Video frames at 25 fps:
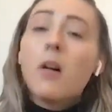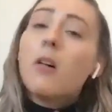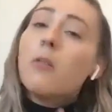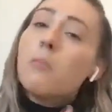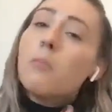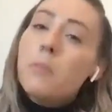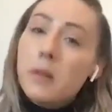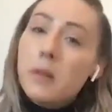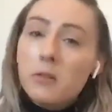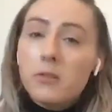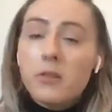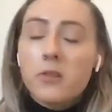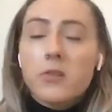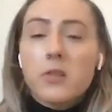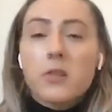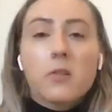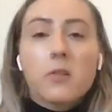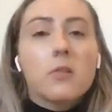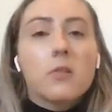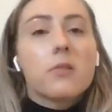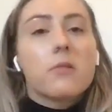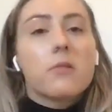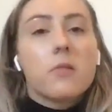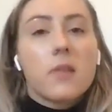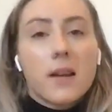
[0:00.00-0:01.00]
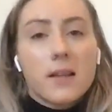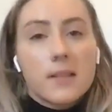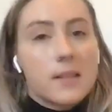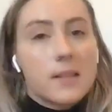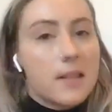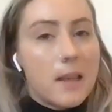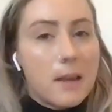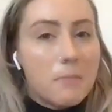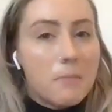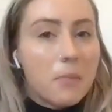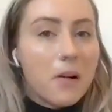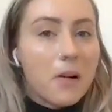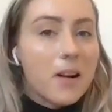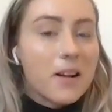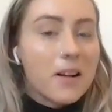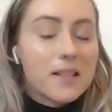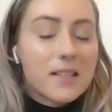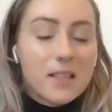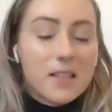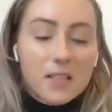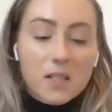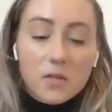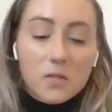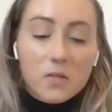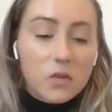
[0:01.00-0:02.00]
all builders go through that same
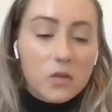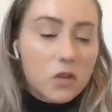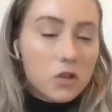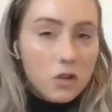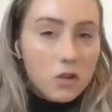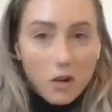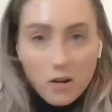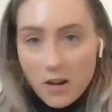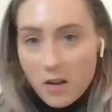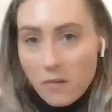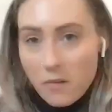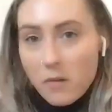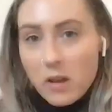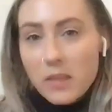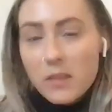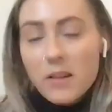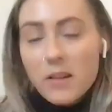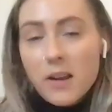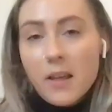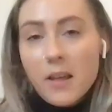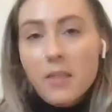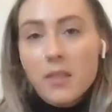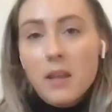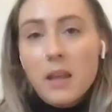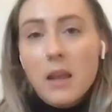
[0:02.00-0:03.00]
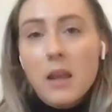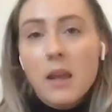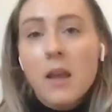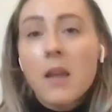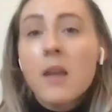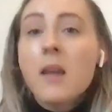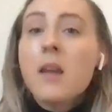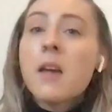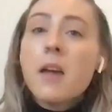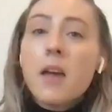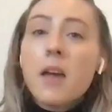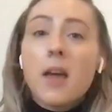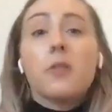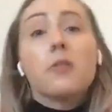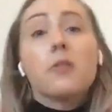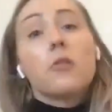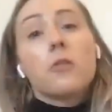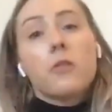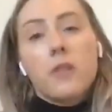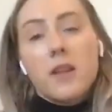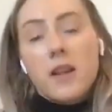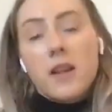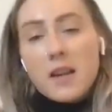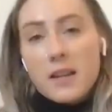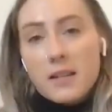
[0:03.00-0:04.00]
process of starting with nothing and
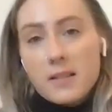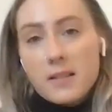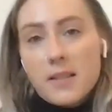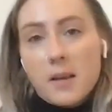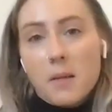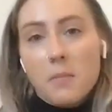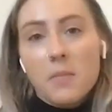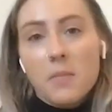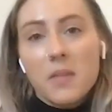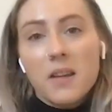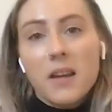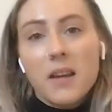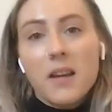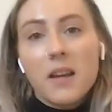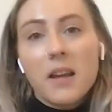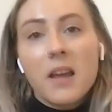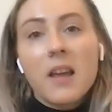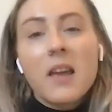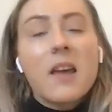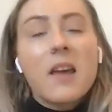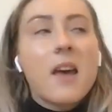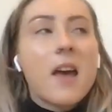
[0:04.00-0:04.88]
creating something.